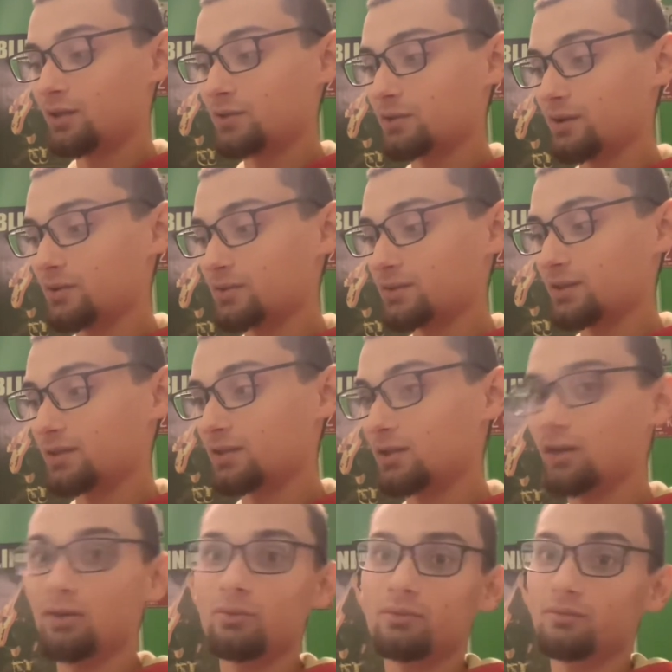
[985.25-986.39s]
So I was like, you
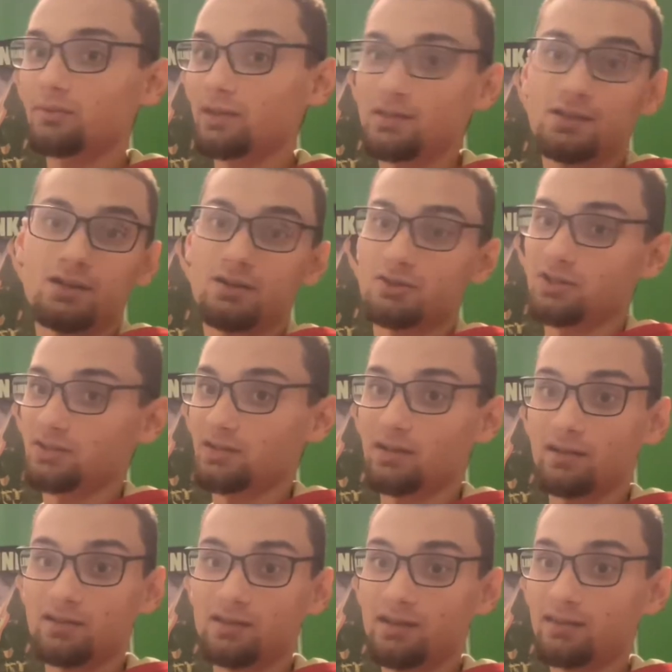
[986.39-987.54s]
know, this song's just going
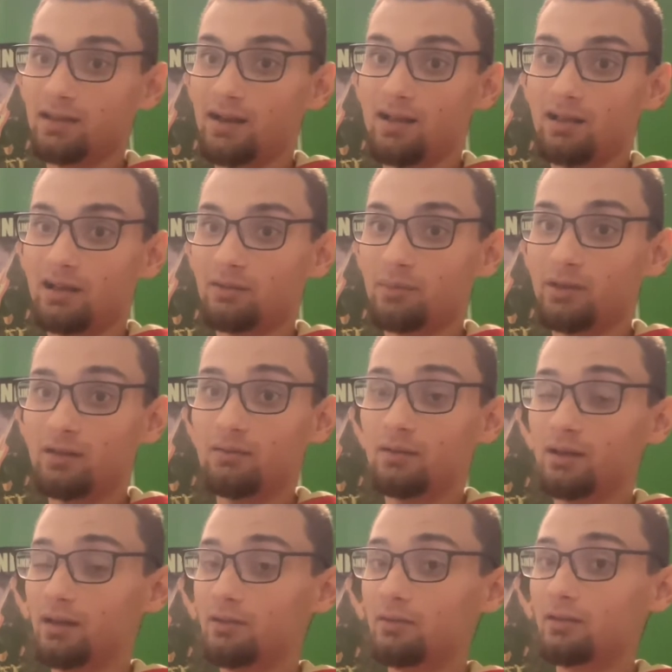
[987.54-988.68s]
to excite the hell out of me
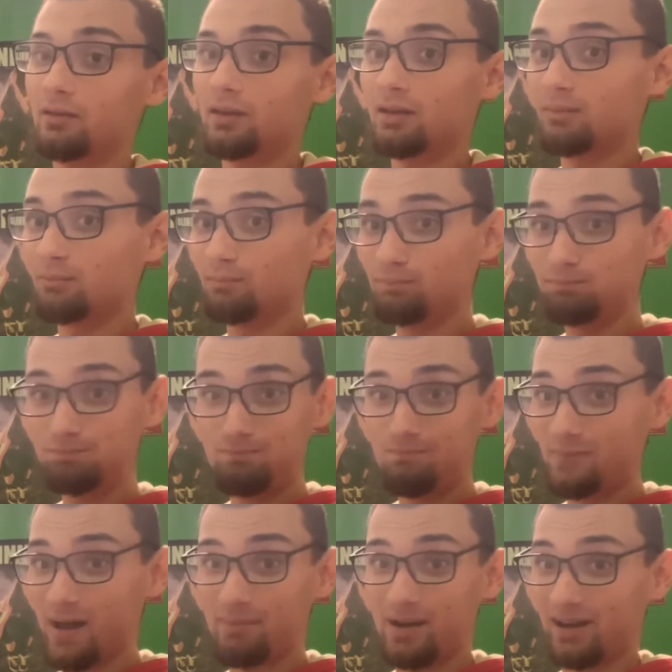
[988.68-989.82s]
and
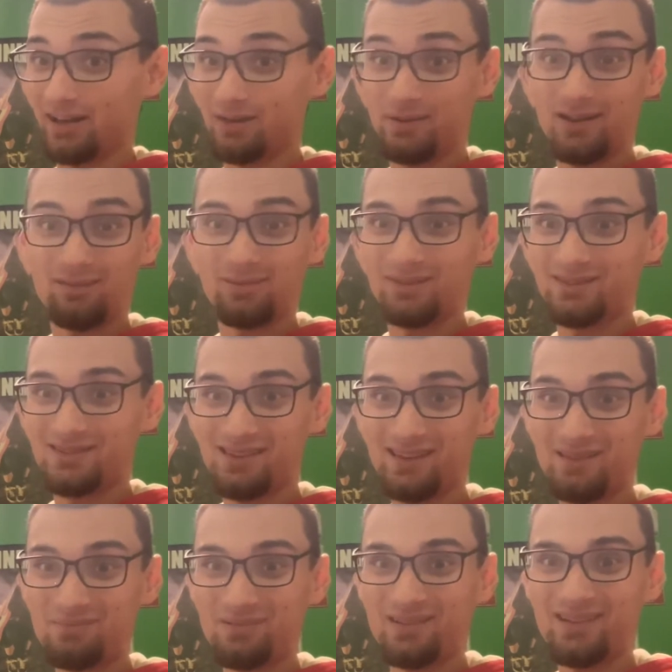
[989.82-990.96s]
I'm not going to be able to
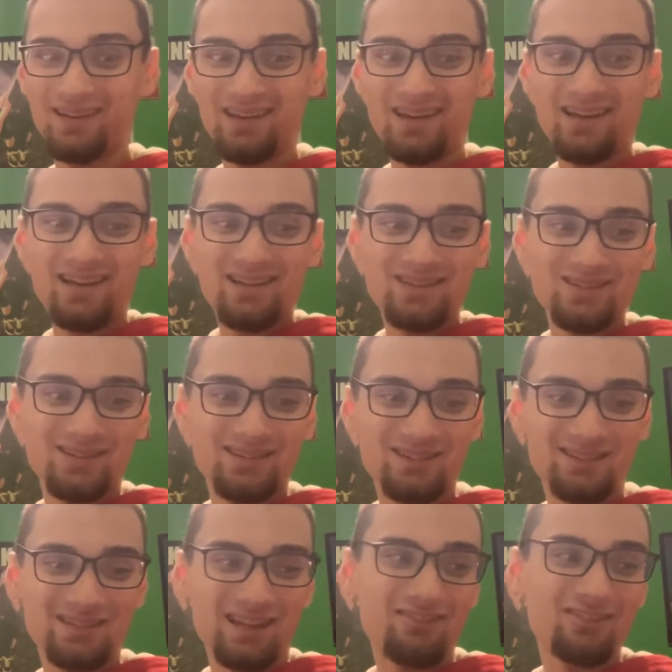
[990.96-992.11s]
sleep. So I
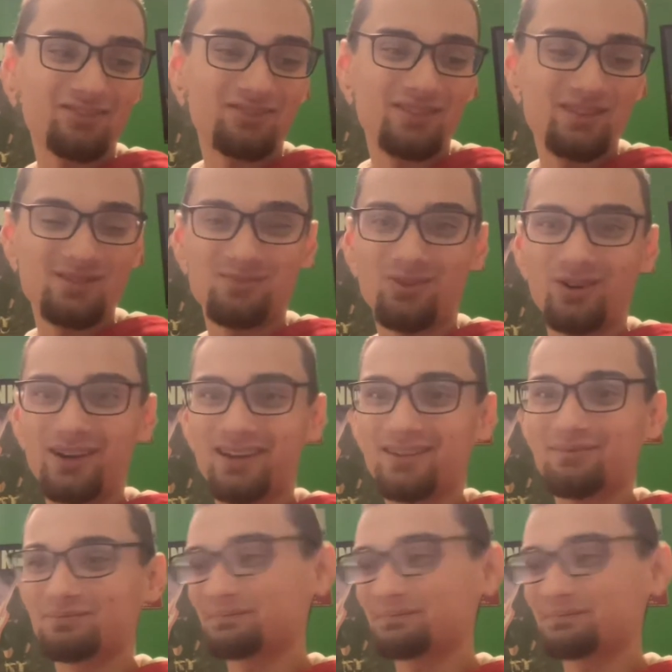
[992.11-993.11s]
just saved it for this morning.